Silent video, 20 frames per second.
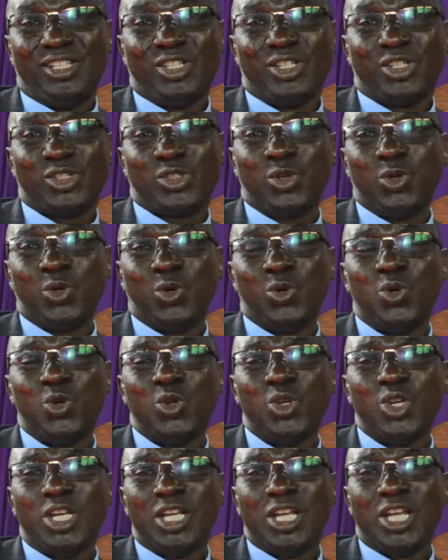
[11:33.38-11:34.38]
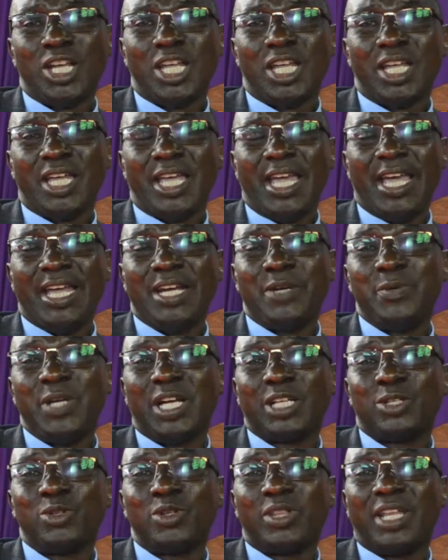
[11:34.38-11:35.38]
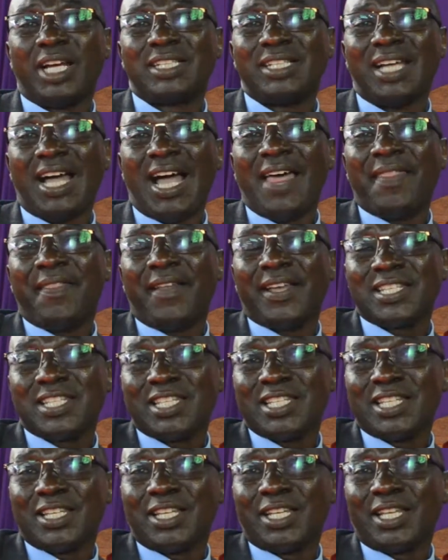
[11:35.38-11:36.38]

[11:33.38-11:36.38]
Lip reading: So, and we are told that others